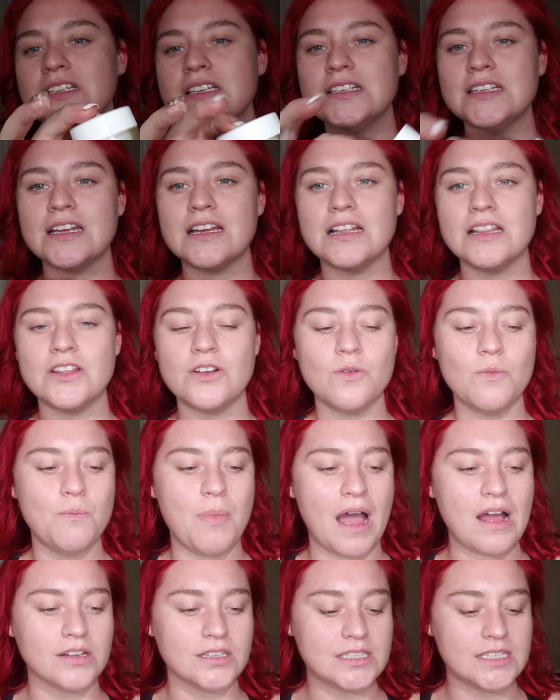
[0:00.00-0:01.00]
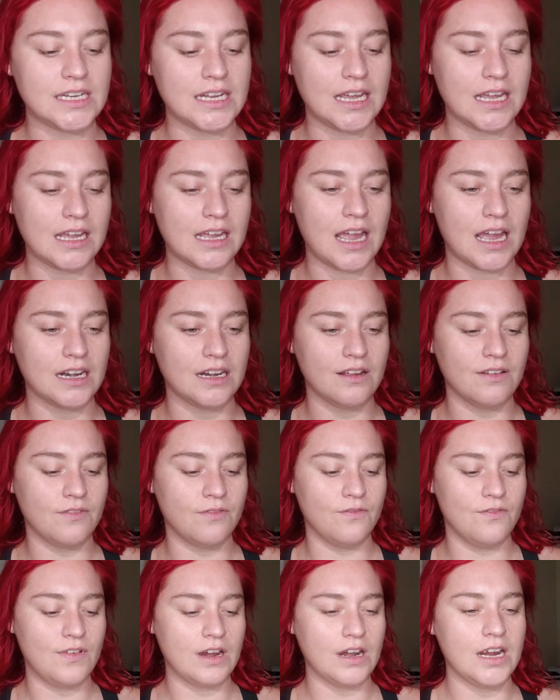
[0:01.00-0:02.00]
is like a little bouncy kind of
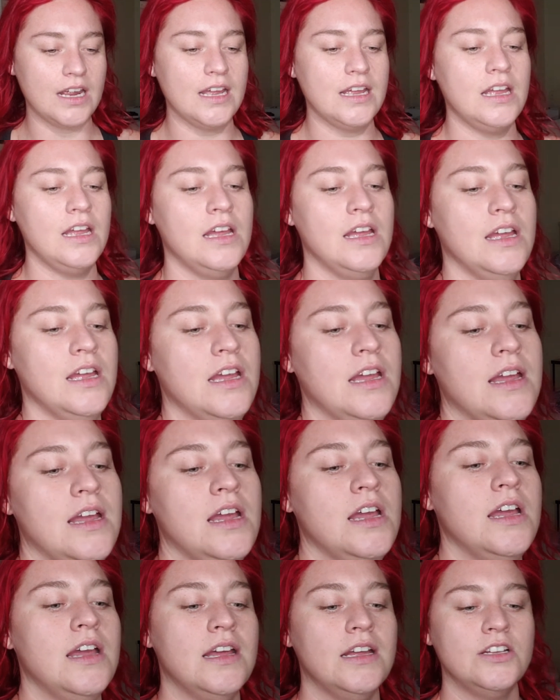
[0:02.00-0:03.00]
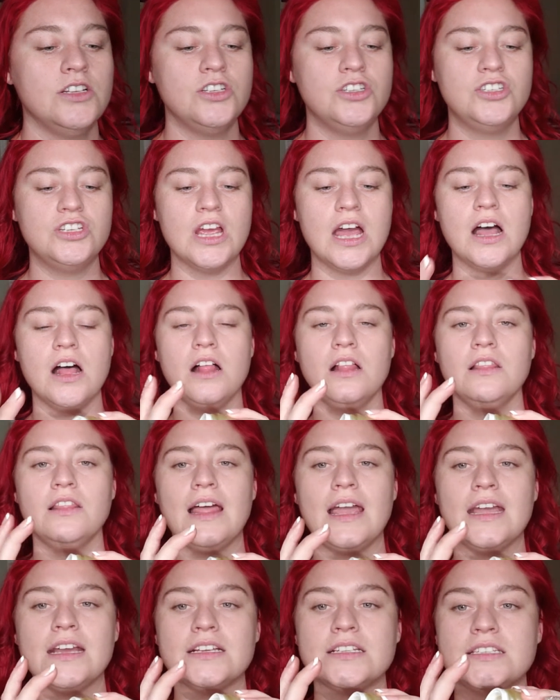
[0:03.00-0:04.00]
very gel
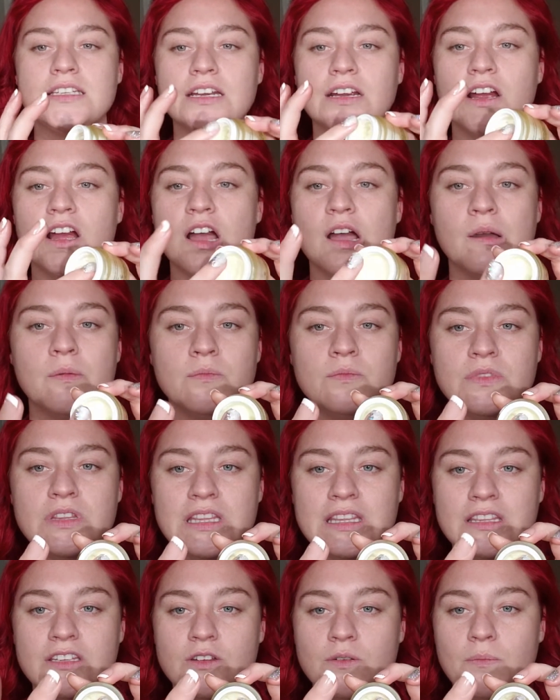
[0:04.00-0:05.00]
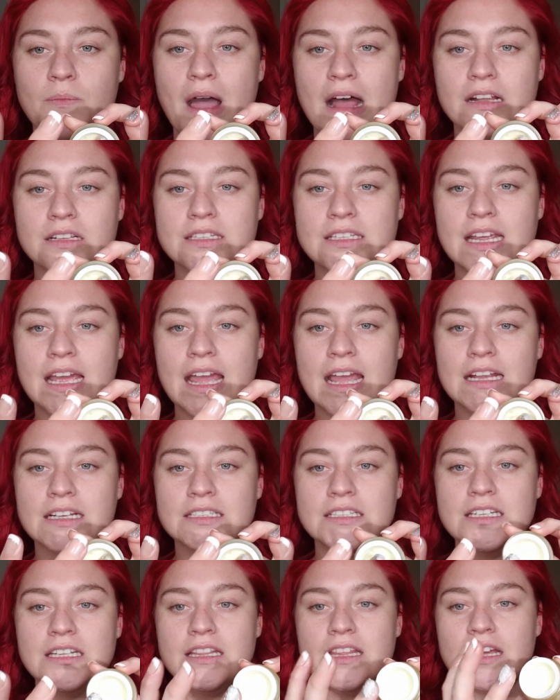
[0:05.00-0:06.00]
like serum. You bounce it
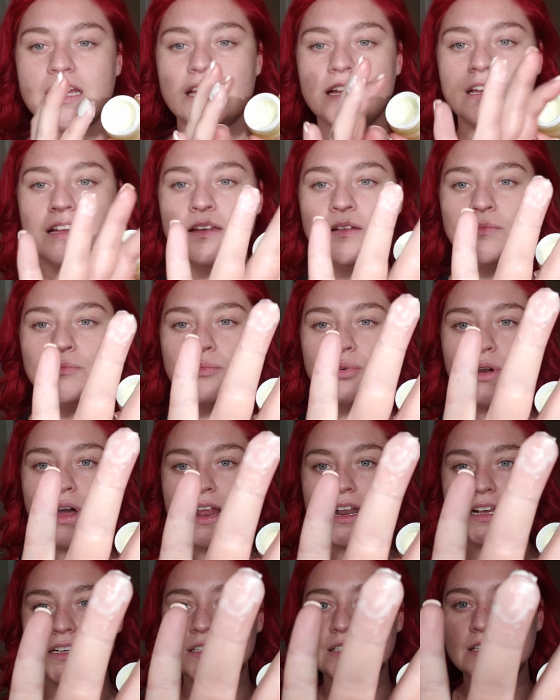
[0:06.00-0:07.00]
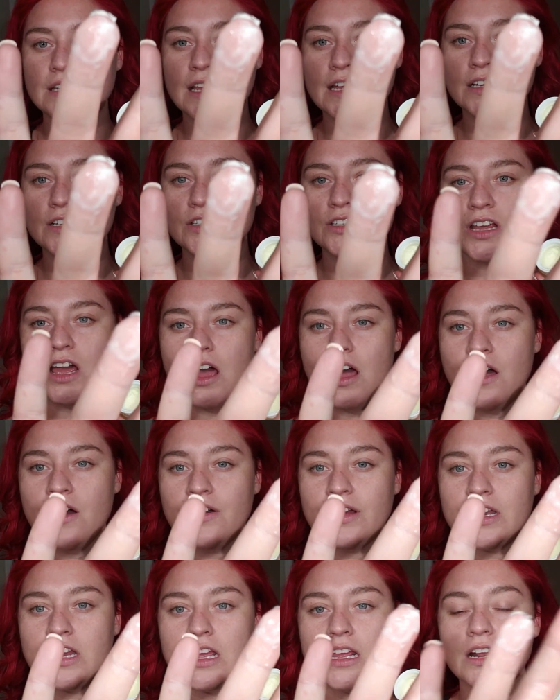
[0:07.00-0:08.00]
into the product like so,
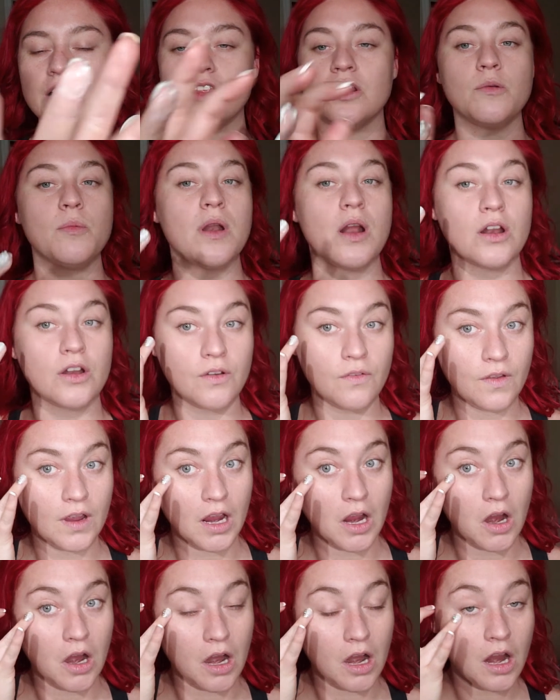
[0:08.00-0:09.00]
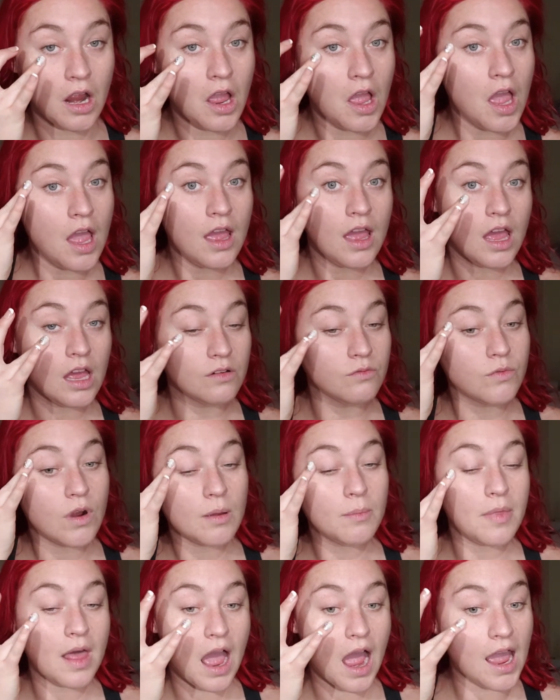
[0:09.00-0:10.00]
and you get a little bit on your finger and
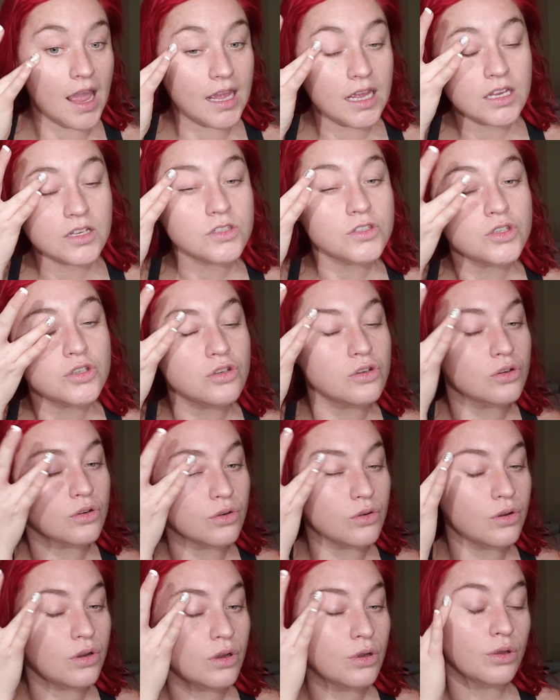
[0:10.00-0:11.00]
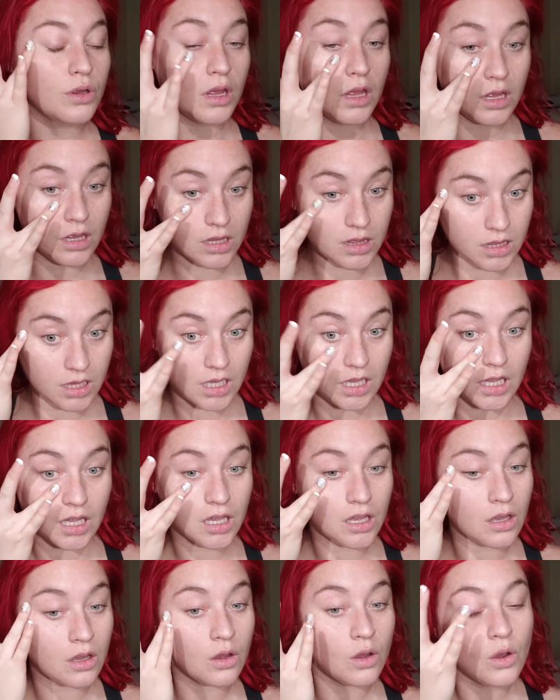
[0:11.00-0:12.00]
rub that into the